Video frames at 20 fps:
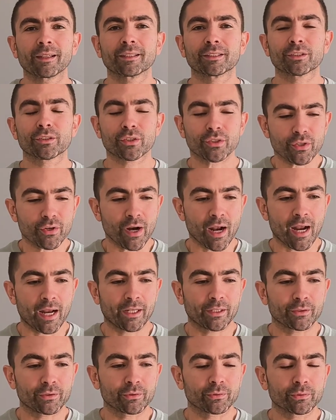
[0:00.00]
It's
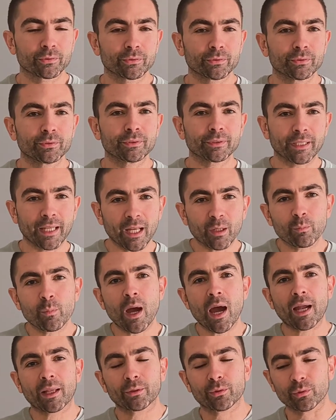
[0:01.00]
trying to get
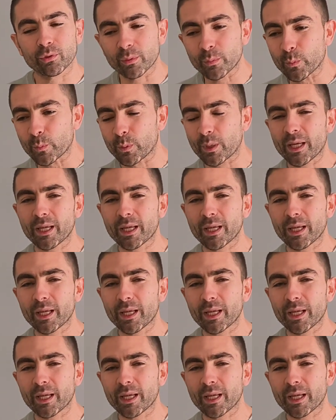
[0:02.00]
back to the